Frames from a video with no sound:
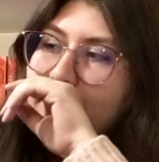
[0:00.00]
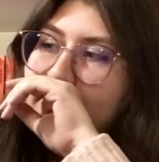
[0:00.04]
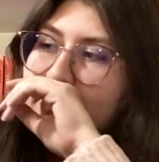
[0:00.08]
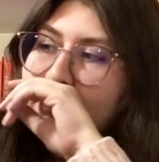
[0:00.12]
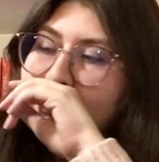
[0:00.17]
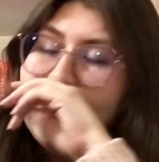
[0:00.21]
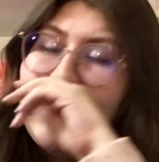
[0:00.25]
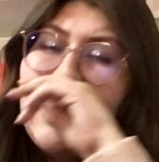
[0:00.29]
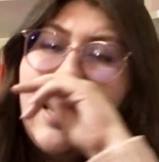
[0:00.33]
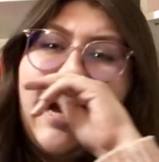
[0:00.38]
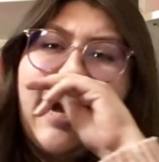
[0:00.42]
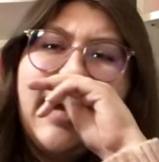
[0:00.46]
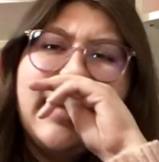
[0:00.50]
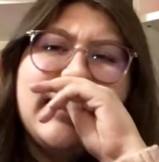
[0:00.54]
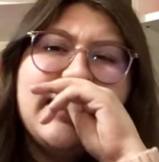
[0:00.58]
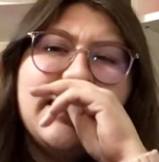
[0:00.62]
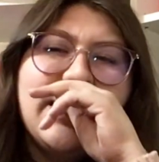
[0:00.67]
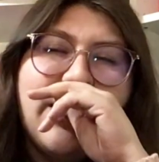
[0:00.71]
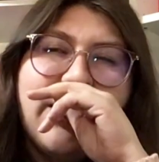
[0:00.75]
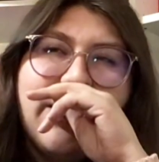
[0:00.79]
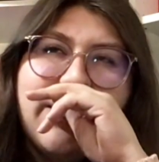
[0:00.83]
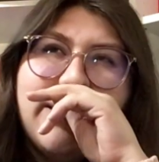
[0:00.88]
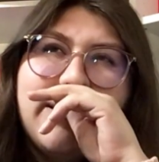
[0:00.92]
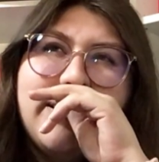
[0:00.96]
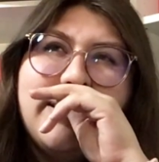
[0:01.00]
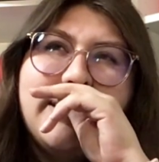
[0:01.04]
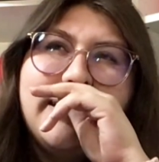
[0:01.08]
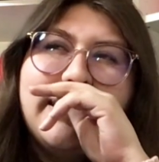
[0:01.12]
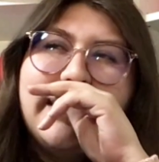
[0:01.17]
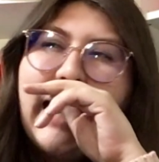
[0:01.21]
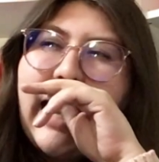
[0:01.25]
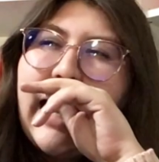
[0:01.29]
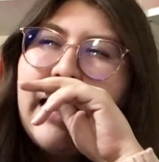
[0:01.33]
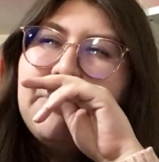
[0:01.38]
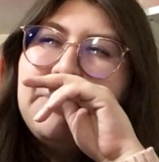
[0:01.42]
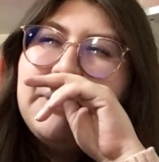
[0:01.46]
Yeah, I heard
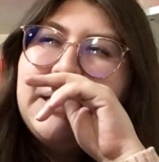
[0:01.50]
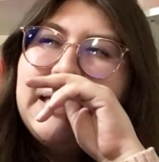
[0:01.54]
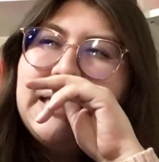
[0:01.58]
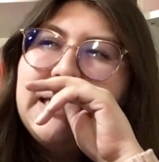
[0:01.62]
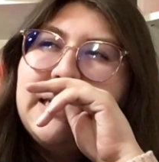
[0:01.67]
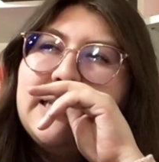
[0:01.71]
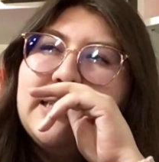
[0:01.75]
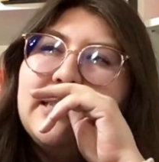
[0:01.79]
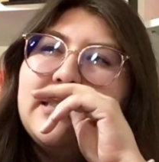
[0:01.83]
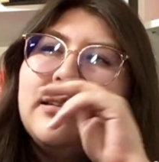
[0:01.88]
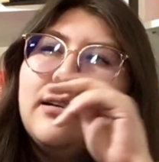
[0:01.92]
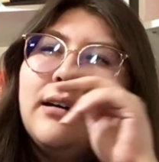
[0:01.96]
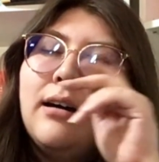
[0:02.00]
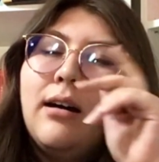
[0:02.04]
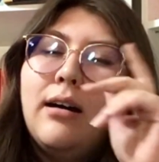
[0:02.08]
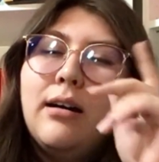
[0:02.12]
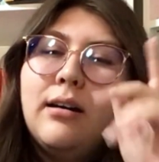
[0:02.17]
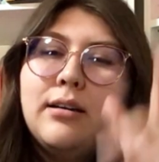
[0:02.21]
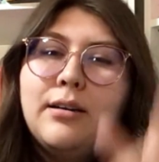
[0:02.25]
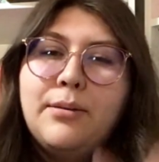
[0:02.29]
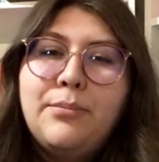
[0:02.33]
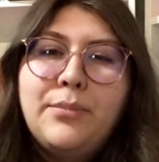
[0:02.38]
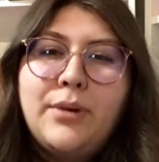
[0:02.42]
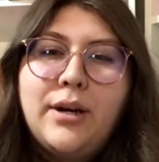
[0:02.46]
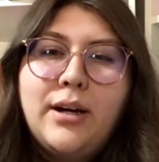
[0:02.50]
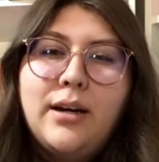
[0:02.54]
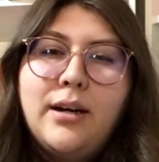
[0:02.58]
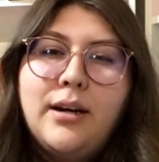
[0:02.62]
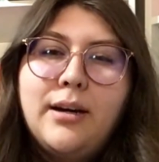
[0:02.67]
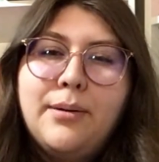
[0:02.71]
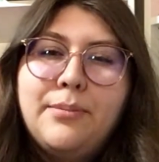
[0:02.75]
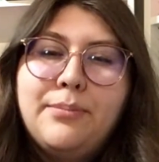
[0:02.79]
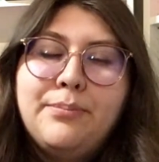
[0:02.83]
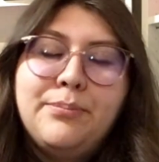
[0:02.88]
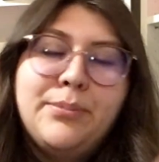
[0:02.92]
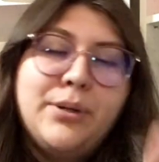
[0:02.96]
Gabby on
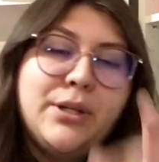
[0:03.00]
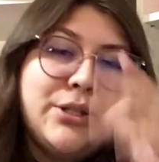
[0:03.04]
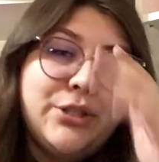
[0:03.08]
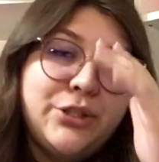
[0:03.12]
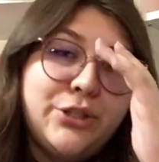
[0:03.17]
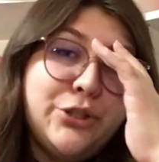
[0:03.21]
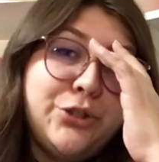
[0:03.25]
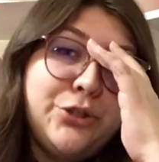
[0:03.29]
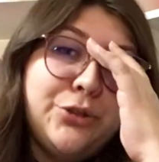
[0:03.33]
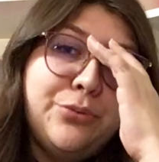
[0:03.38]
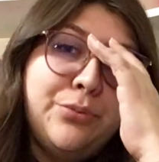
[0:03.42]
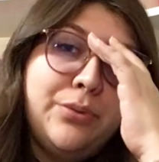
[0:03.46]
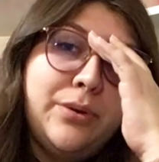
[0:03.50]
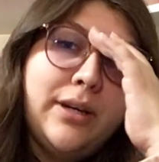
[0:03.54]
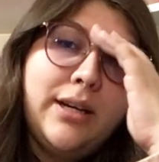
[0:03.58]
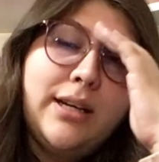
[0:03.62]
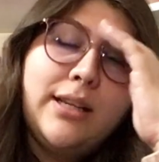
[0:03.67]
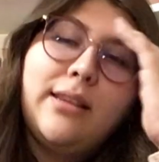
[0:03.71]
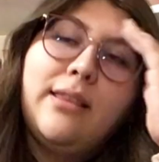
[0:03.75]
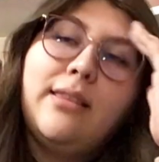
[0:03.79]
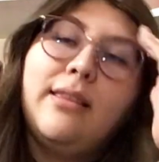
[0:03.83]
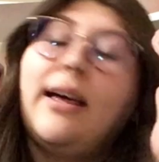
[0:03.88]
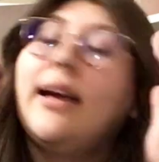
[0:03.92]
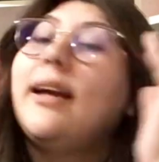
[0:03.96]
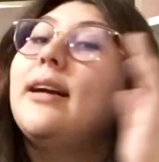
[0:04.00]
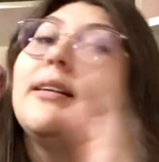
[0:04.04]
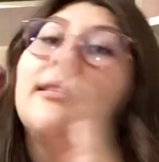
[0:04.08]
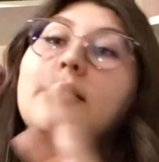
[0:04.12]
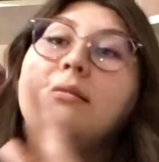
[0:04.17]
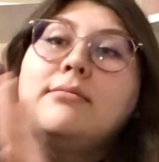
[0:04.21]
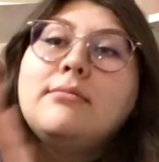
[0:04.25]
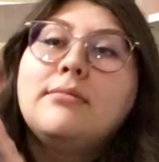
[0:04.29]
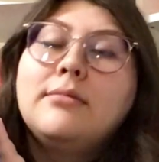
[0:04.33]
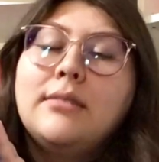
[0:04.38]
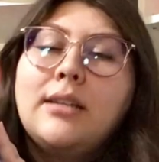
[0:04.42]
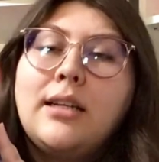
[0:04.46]
BookTube like
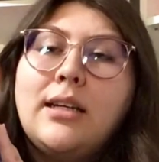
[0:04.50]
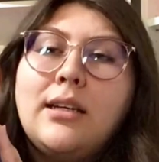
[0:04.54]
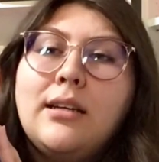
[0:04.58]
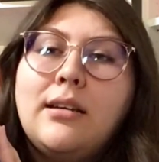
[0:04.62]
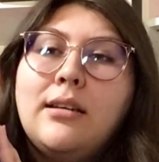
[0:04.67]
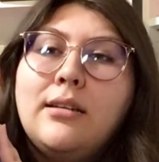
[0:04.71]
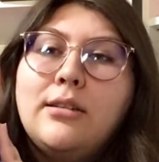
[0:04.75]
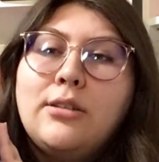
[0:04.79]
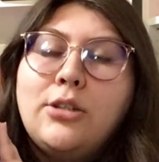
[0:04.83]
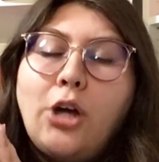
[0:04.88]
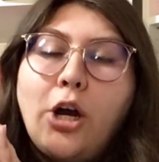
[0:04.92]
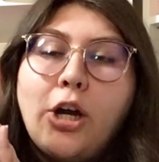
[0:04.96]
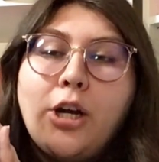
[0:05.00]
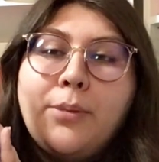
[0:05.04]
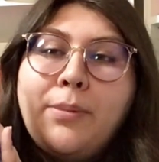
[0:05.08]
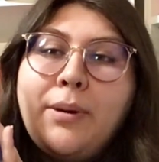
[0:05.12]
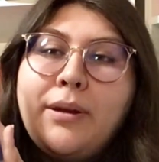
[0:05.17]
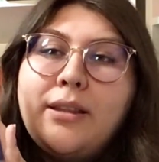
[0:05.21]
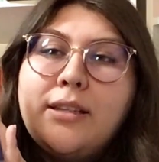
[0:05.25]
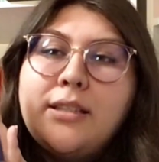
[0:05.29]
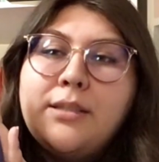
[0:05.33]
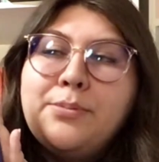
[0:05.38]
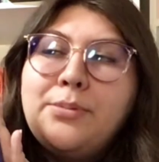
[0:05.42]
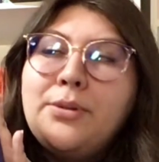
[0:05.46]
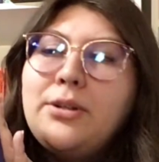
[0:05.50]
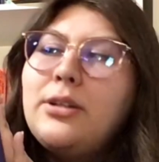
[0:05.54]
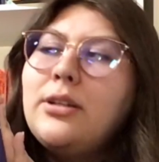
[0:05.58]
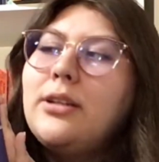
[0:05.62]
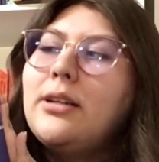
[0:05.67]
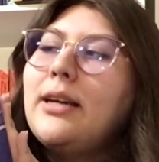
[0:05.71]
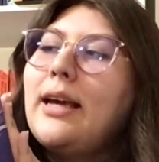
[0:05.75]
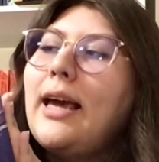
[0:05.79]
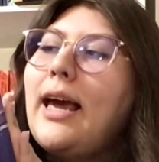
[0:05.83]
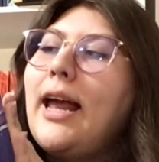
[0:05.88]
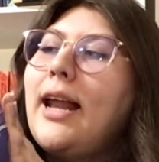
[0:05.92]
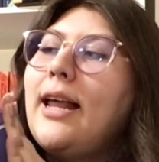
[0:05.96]
talk about this
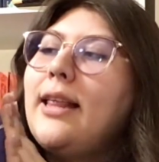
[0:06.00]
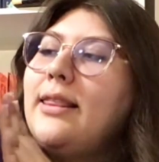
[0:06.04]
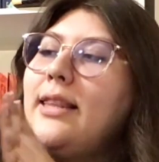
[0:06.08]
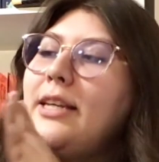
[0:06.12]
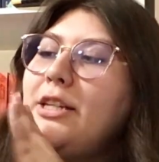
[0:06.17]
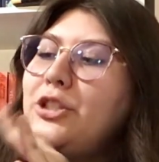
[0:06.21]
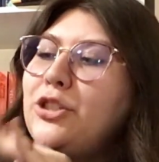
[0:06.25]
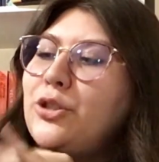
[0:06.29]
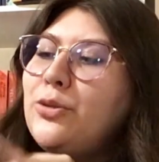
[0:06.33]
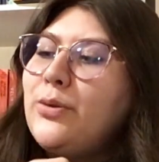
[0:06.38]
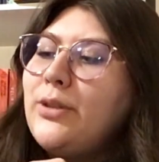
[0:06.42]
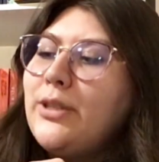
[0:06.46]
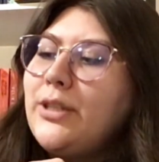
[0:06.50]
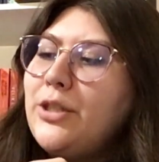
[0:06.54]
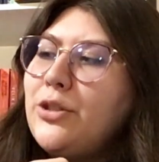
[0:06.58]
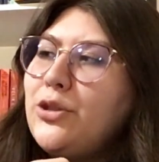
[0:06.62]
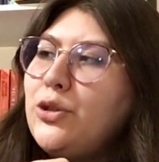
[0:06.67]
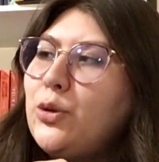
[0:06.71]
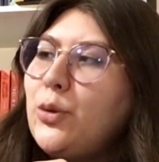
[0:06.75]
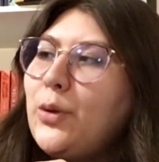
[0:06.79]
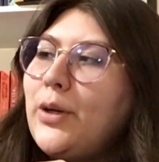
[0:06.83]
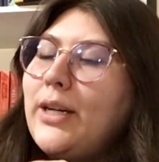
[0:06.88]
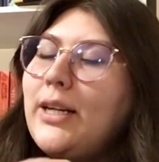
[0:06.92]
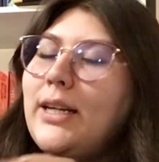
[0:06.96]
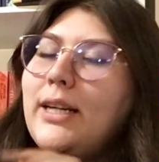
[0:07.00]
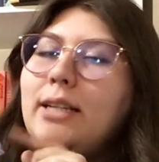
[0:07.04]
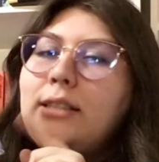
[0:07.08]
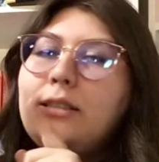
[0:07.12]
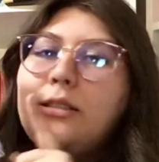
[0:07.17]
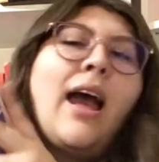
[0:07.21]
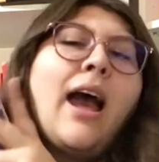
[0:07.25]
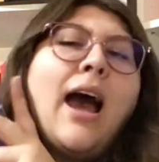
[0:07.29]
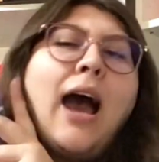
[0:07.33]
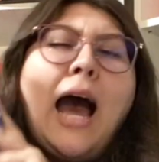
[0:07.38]
book, and I think she really enjoyed it.